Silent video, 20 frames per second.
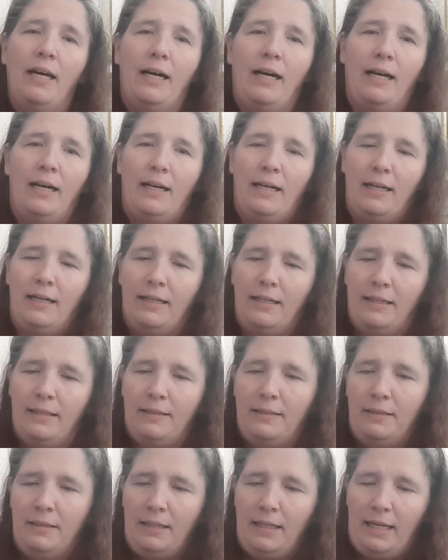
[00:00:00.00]

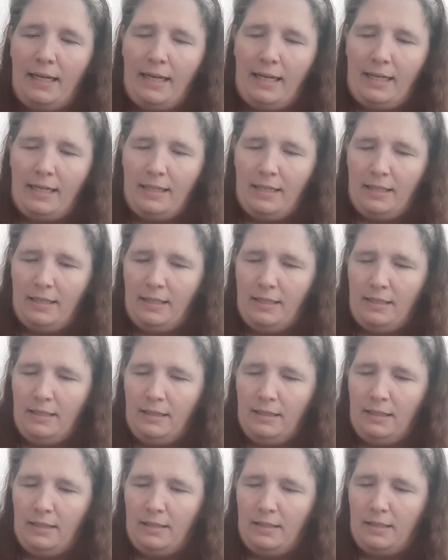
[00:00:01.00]
And
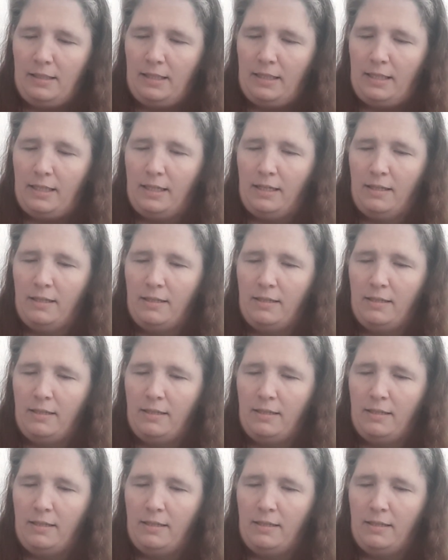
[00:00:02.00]
let's see.